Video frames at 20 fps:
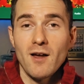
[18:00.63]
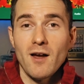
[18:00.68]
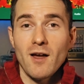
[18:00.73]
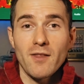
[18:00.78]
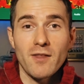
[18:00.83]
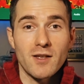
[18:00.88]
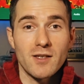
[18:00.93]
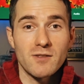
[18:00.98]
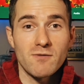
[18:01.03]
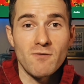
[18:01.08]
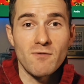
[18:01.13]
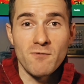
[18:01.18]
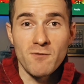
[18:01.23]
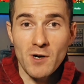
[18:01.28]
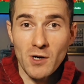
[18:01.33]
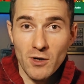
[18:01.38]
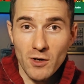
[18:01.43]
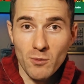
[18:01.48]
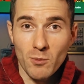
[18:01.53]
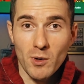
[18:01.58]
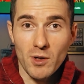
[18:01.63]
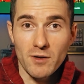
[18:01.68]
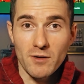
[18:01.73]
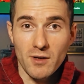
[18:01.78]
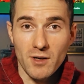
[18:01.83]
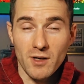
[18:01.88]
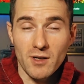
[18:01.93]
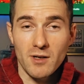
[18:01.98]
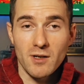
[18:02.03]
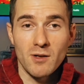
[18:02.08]
I think it's very well
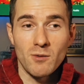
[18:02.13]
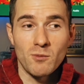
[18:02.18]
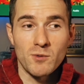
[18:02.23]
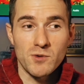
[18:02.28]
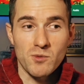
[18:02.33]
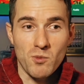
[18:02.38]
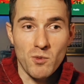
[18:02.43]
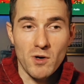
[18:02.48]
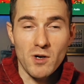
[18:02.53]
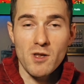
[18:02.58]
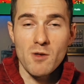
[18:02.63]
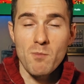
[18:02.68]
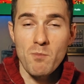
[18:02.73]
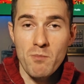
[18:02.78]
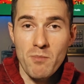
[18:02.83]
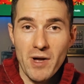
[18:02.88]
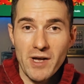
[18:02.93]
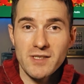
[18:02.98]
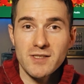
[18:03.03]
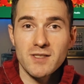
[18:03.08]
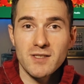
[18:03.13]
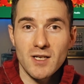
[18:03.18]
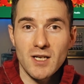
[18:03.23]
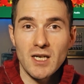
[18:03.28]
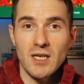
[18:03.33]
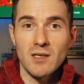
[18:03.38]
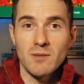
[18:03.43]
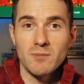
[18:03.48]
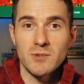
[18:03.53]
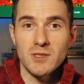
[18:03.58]
done. It was one of the best
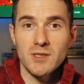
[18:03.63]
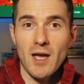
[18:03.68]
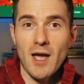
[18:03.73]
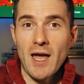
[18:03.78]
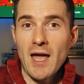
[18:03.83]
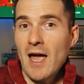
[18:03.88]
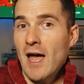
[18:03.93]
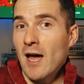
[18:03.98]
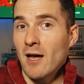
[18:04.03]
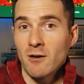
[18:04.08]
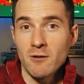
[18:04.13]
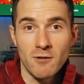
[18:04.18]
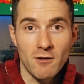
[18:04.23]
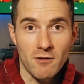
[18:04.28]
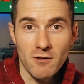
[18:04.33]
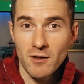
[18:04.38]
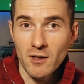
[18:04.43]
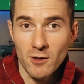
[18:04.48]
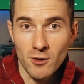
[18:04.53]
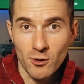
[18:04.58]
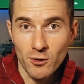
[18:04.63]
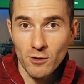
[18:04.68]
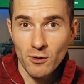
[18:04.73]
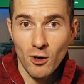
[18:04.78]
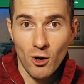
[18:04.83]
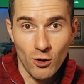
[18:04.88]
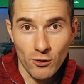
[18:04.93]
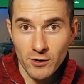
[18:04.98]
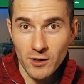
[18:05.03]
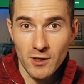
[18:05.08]
times I had in the theater
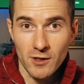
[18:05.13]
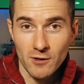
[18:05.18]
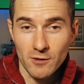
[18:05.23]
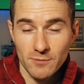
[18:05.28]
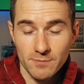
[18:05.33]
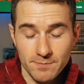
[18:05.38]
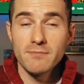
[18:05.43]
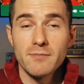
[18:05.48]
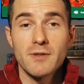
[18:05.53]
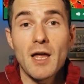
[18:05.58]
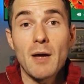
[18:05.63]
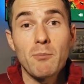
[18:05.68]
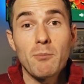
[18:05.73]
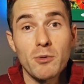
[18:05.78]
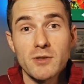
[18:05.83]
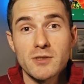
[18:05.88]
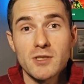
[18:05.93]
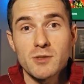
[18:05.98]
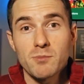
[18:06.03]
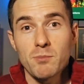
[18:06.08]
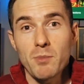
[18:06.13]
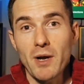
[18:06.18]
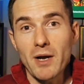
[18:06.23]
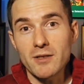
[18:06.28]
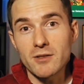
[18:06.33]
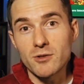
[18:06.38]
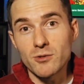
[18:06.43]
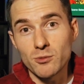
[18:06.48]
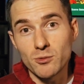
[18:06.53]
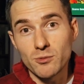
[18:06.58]
all year. That brings us
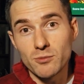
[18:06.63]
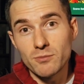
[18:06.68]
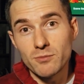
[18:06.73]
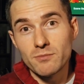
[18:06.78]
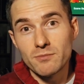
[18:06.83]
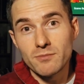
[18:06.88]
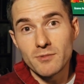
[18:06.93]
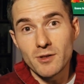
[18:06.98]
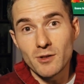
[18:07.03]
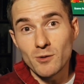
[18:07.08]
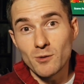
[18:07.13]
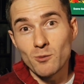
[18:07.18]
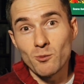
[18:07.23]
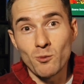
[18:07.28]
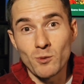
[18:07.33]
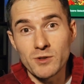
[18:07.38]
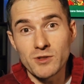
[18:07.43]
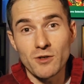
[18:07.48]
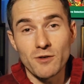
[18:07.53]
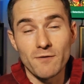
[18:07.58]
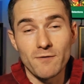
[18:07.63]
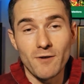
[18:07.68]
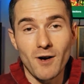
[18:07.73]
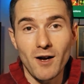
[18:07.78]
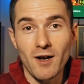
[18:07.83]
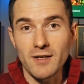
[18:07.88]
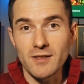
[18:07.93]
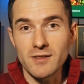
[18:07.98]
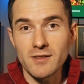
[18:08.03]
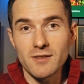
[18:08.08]
back to The Wizard of
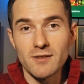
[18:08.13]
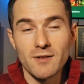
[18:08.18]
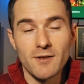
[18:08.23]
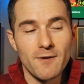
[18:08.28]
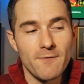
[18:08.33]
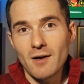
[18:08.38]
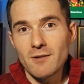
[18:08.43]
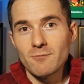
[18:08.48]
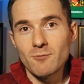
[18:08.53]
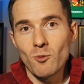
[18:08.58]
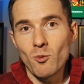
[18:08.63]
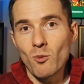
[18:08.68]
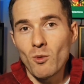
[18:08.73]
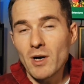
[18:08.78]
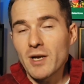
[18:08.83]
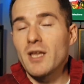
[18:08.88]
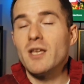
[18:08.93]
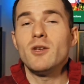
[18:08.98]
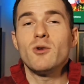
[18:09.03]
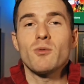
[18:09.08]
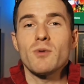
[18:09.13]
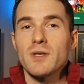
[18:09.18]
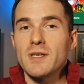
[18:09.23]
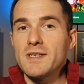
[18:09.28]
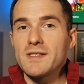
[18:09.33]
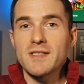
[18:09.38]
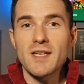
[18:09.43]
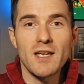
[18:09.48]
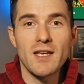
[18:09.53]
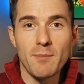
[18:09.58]
Oz. What can you really
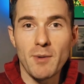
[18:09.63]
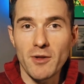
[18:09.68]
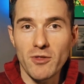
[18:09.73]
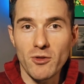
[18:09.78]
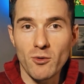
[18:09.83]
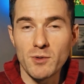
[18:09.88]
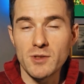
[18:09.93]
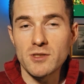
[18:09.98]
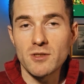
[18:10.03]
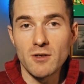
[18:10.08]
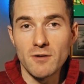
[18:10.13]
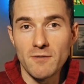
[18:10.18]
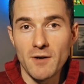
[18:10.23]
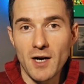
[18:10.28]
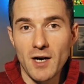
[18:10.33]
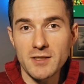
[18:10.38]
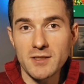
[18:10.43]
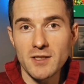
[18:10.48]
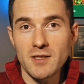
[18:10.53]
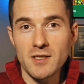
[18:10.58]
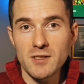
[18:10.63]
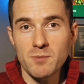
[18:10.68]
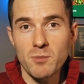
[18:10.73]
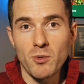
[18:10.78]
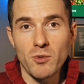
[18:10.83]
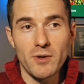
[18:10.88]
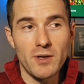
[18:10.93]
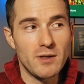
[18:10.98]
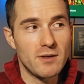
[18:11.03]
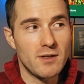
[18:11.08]
say about The Wizard of Oz at this
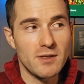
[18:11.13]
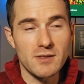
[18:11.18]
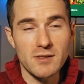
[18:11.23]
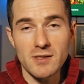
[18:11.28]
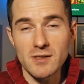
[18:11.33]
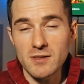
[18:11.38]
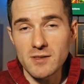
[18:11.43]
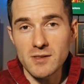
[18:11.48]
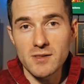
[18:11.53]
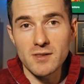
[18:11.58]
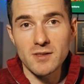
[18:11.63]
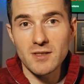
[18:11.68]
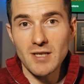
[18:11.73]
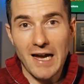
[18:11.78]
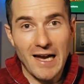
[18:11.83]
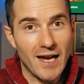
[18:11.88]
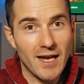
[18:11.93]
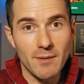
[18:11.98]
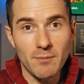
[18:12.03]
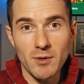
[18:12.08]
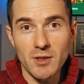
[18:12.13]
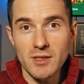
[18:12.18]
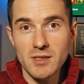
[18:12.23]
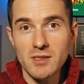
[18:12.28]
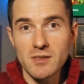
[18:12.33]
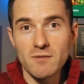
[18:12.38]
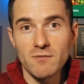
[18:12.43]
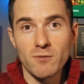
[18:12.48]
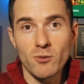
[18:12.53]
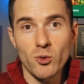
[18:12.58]
point? This is
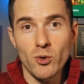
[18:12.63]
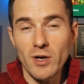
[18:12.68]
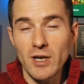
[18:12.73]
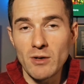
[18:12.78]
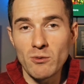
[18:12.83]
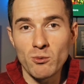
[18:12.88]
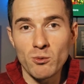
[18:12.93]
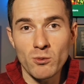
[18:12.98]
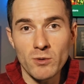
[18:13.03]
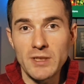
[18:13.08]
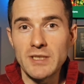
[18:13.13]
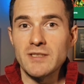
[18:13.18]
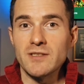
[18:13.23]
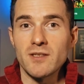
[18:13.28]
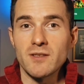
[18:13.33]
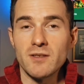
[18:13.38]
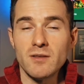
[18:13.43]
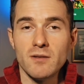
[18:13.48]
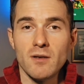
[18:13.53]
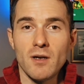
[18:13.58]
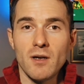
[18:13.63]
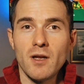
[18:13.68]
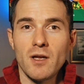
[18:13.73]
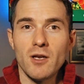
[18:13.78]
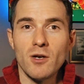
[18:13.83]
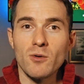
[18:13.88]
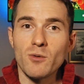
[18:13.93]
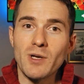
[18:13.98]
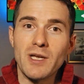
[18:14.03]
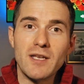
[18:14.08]
timeless for a reason.
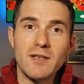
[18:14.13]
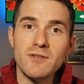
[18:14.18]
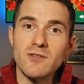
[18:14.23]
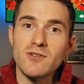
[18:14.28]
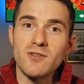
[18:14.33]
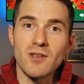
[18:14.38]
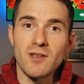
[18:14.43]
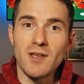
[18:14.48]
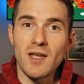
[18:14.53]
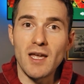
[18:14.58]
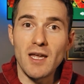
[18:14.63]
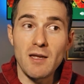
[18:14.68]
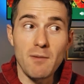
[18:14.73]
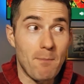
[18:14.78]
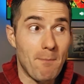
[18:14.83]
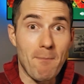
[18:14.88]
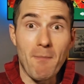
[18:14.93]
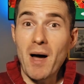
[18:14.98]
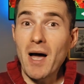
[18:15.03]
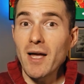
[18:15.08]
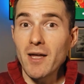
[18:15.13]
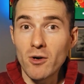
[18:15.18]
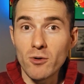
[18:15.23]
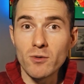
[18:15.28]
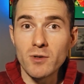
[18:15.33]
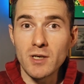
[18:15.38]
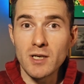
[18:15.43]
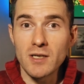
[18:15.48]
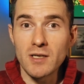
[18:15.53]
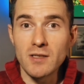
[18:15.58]
You know, kids today, my
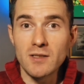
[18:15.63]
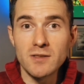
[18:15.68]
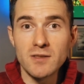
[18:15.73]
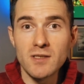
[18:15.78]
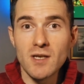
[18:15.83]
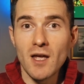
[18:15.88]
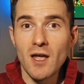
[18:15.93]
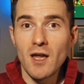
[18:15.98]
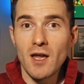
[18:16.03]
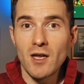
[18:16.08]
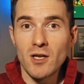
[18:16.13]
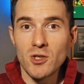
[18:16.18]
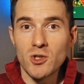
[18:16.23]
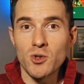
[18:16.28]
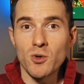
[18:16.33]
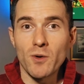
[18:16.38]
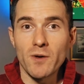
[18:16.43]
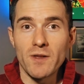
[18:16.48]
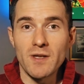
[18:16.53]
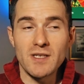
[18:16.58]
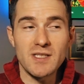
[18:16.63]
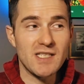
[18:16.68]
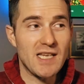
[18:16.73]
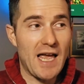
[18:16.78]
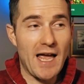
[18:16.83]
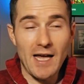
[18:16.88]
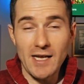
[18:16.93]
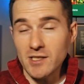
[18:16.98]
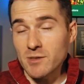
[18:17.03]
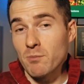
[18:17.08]
own kids, enjoy this
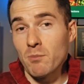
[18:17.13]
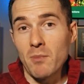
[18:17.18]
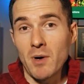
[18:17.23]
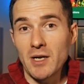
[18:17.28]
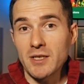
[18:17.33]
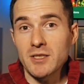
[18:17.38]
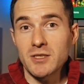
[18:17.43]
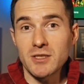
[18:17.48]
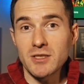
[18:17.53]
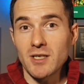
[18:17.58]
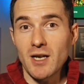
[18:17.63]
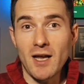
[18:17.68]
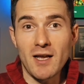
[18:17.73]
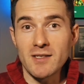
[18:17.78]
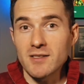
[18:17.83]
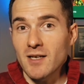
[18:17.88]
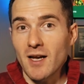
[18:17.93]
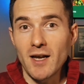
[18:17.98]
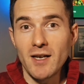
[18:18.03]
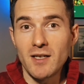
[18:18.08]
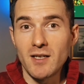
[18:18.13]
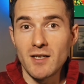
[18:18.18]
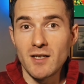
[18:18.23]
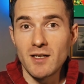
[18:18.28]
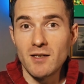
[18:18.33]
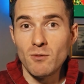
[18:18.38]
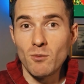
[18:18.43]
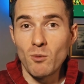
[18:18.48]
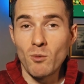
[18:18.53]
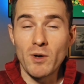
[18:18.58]
as much as I
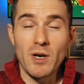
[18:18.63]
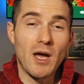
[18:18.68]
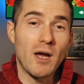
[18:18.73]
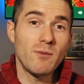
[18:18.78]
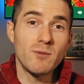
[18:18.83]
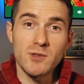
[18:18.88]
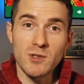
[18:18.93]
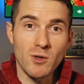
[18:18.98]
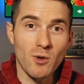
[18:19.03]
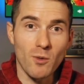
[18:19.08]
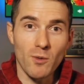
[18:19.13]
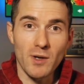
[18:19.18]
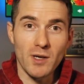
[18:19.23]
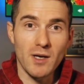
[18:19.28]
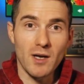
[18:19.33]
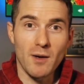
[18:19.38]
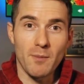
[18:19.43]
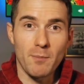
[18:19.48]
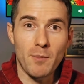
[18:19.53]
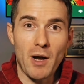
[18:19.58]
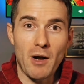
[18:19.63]
did when I was growing up.